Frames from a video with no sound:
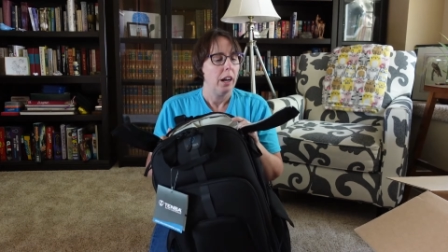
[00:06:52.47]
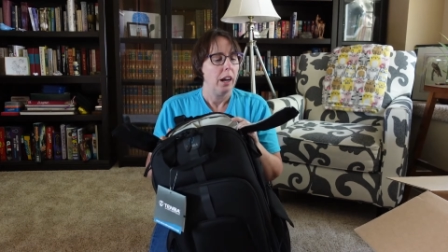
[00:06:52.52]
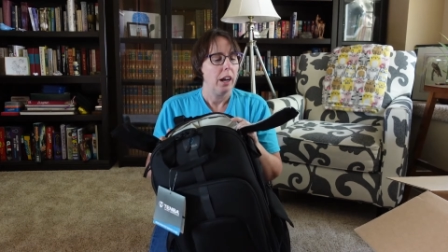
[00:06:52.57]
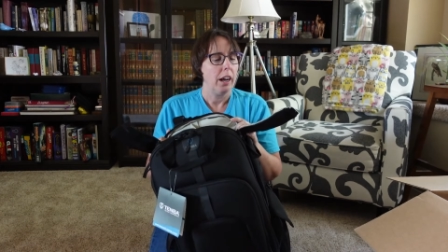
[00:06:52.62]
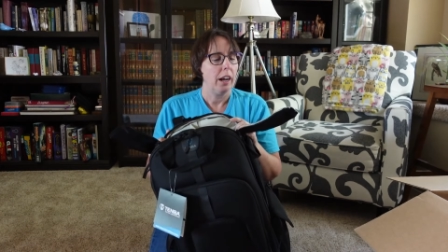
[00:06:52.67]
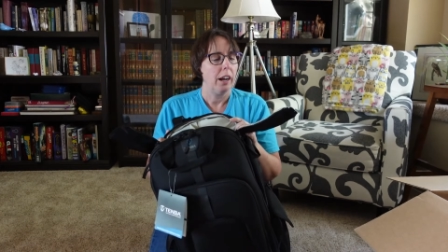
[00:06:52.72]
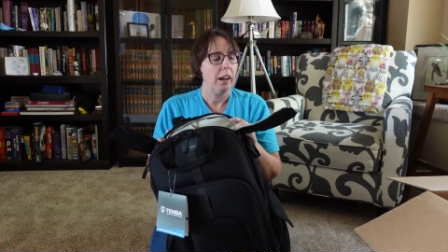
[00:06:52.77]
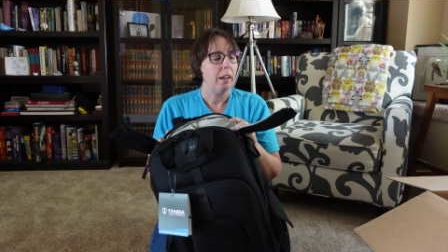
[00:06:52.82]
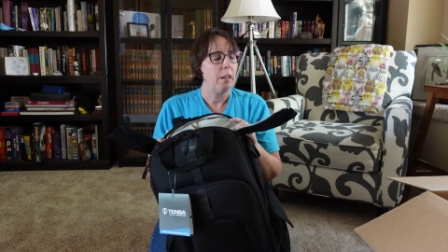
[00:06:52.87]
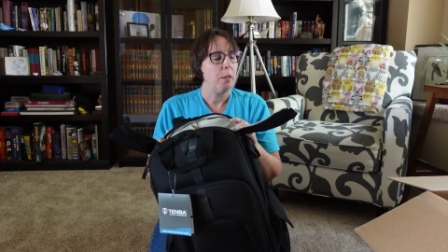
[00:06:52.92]

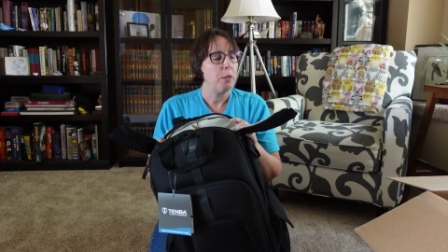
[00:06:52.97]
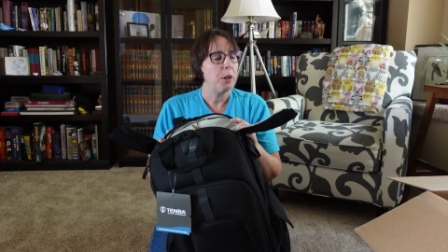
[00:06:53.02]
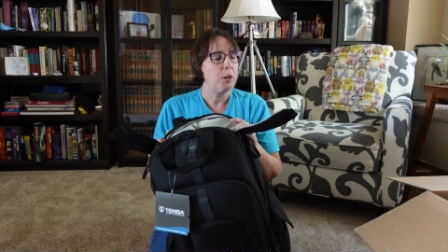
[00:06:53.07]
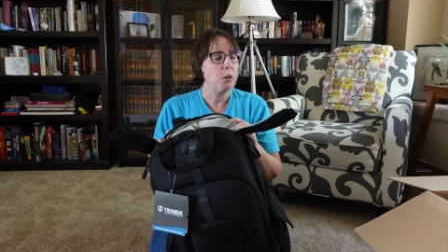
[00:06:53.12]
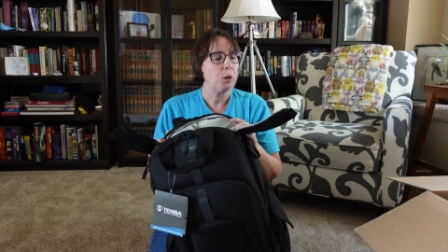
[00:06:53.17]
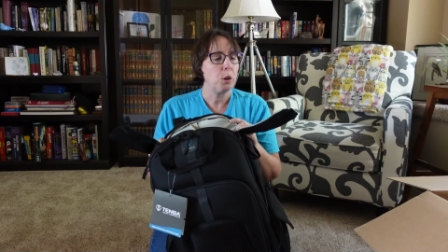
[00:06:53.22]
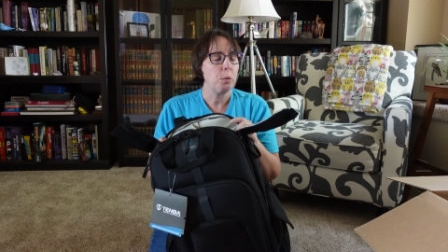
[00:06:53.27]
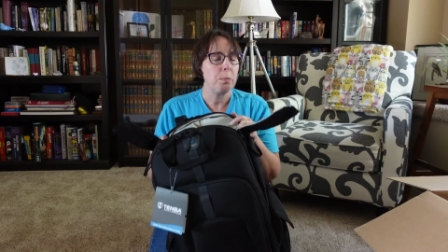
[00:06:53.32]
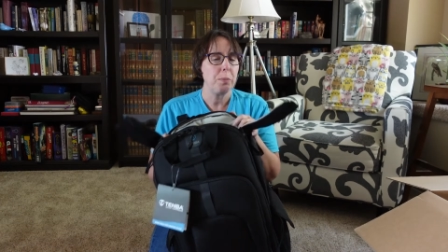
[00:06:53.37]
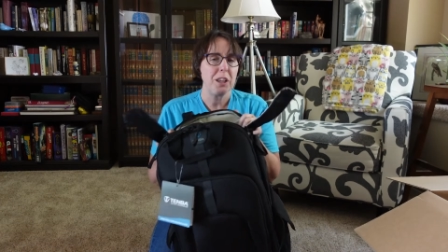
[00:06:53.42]
Uh,
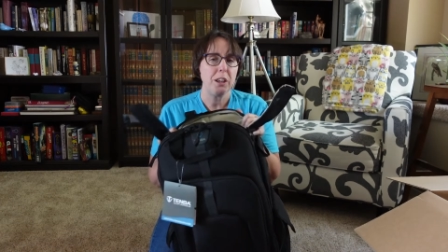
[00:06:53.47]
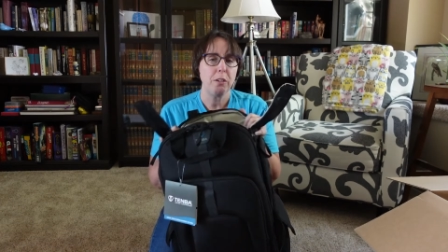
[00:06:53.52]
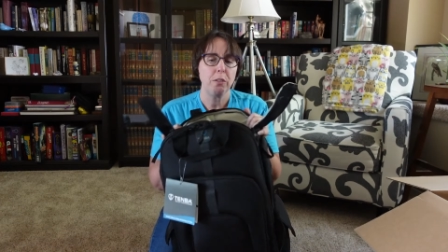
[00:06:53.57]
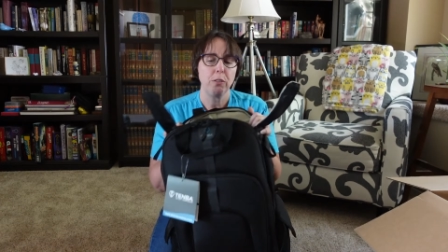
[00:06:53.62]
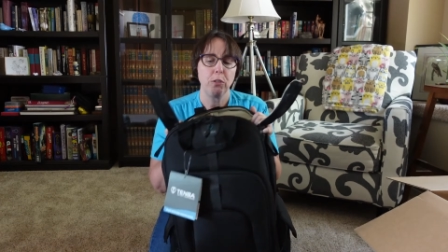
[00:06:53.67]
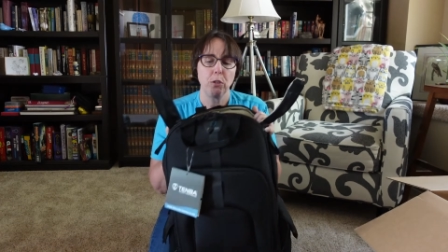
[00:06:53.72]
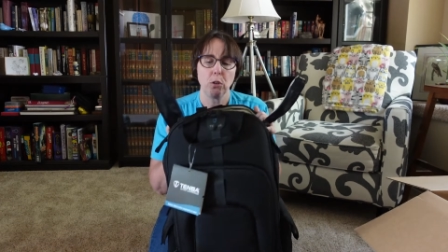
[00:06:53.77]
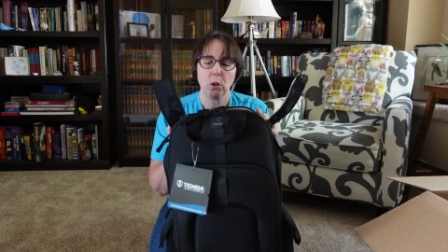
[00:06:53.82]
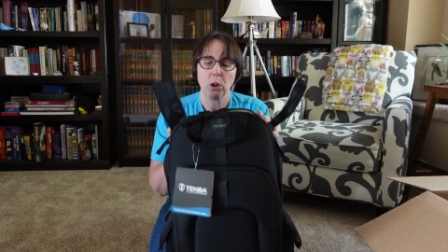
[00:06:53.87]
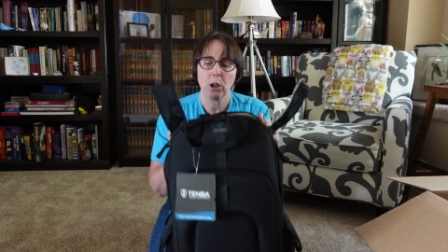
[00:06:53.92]
this could be
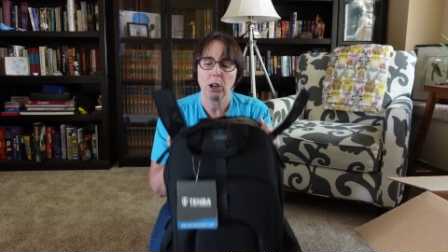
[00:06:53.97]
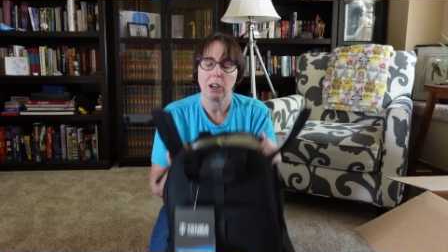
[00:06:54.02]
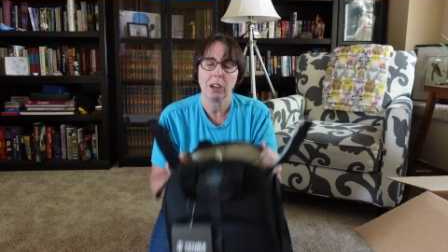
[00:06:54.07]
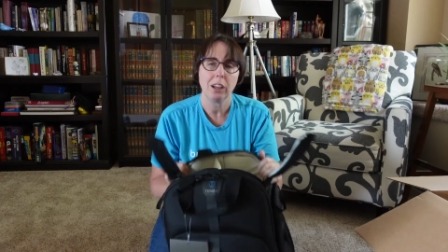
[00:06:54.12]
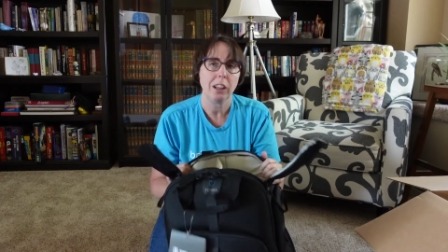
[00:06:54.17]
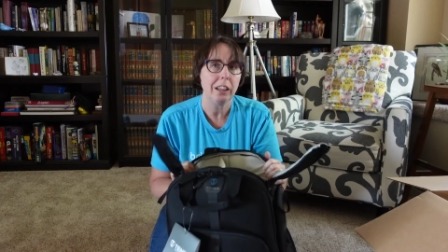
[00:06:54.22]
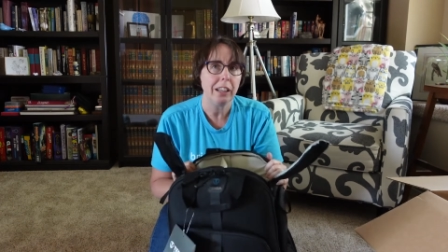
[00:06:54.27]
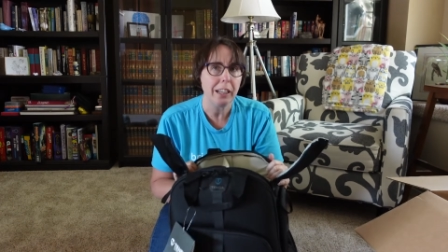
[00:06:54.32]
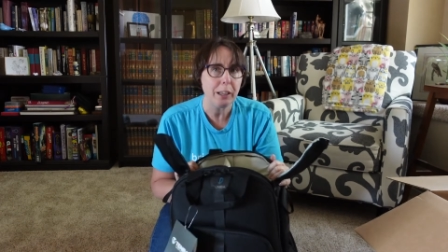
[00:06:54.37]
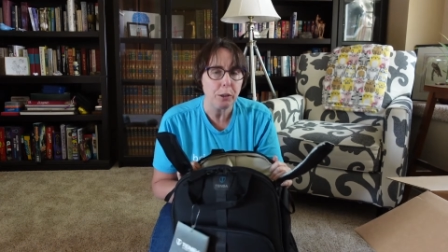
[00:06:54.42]
for
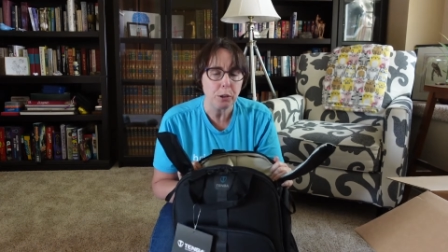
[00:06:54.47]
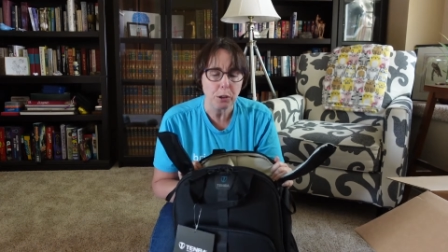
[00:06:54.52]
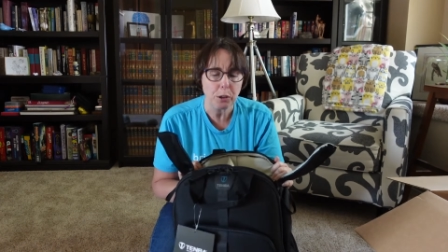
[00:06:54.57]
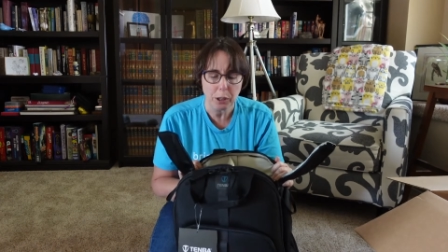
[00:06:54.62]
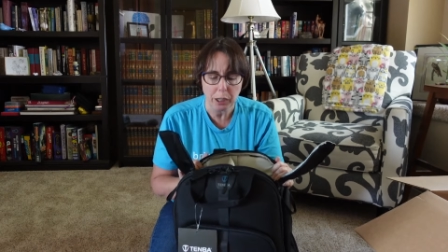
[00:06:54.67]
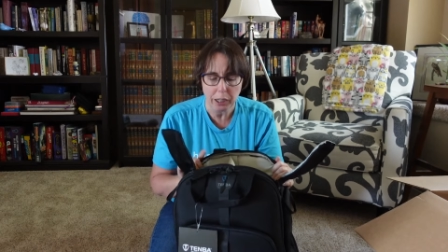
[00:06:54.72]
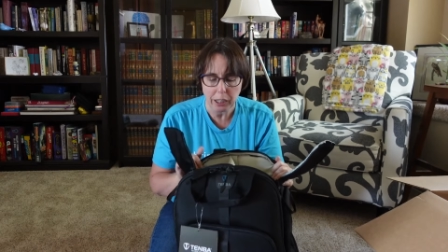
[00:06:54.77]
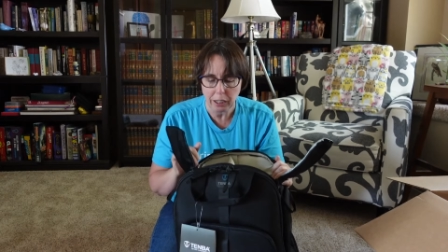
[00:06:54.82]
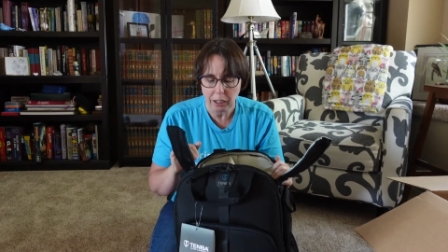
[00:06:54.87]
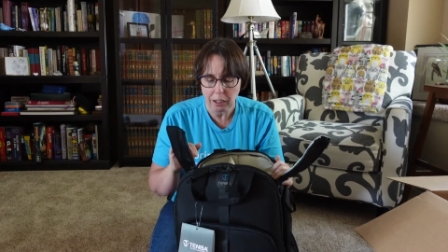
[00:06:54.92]
lens
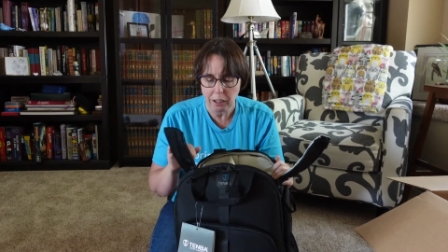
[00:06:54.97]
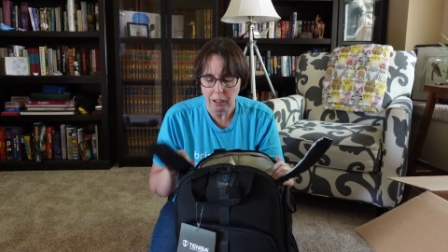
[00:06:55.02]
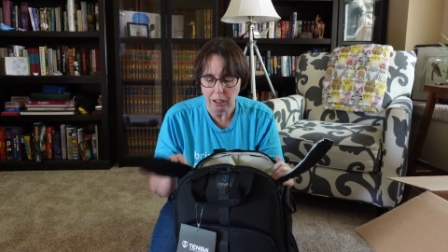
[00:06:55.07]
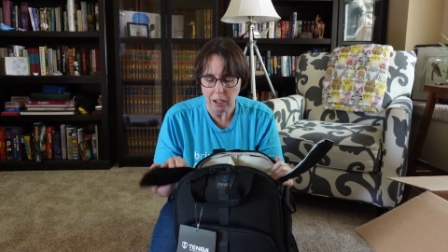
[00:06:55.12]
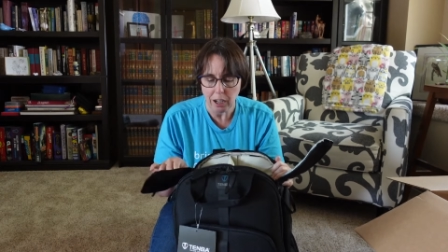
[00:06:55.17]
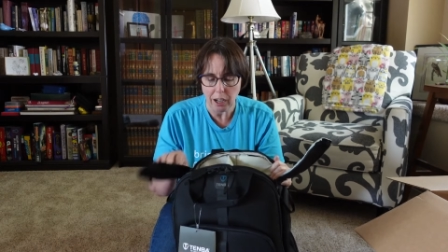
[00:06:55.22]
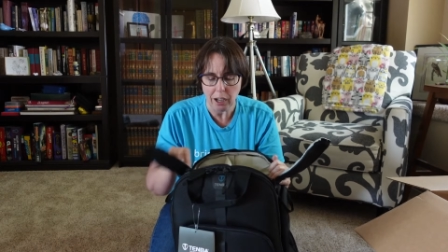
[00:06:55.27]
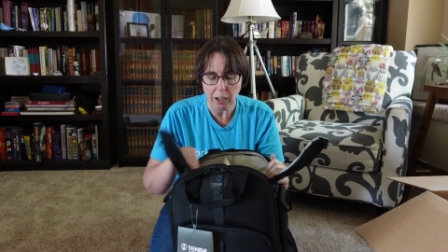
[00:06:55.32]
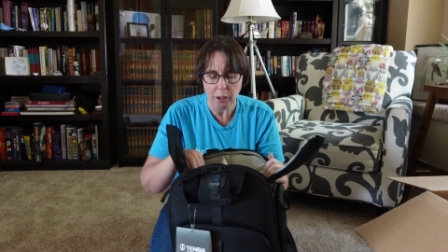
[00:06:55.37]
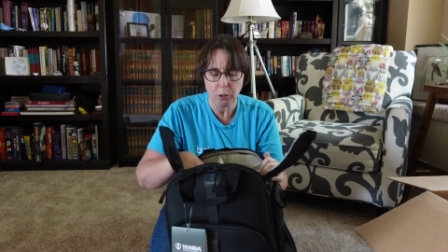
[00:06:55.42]
cleaning
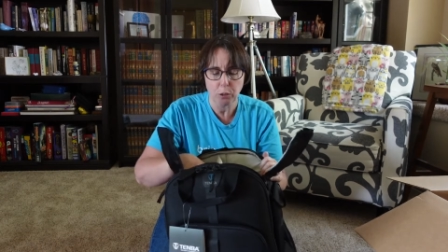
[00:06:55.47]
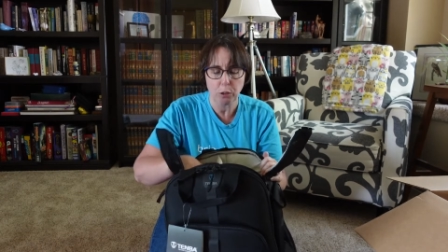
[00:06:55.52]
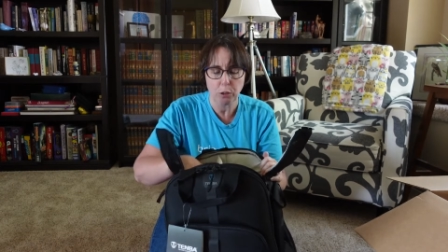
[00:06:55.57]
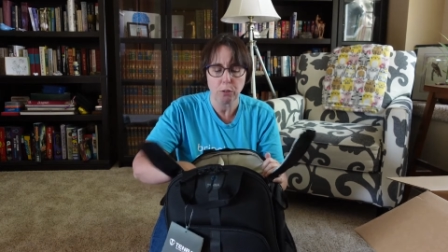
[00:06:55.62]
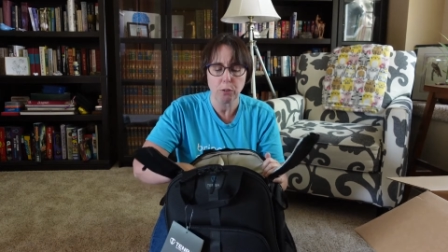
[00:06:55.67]
cloths,